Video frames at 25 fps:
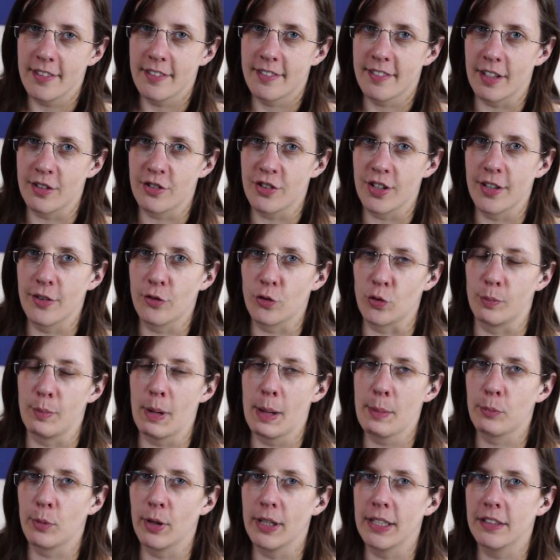such as
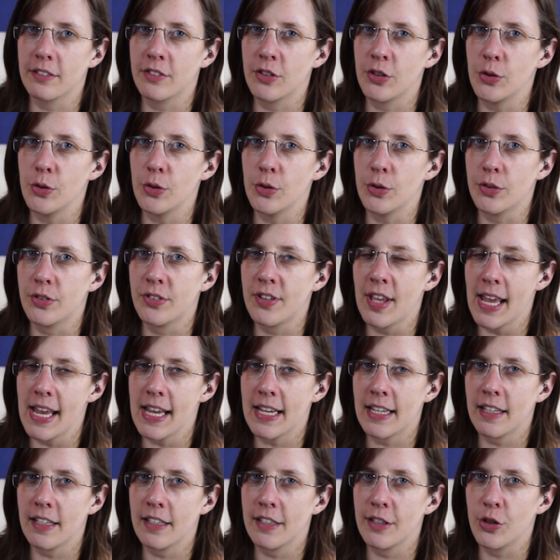remembering to
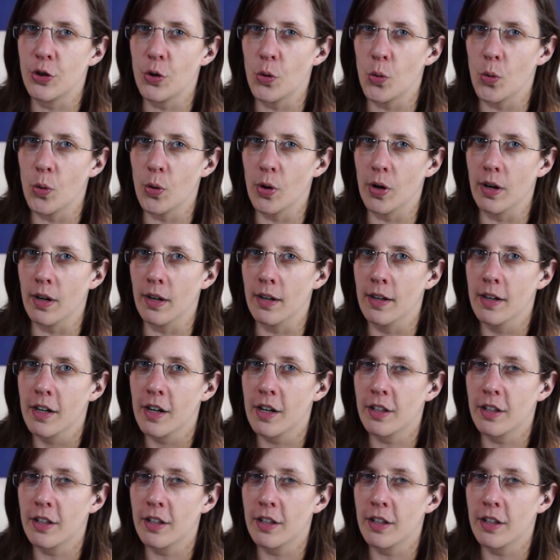take your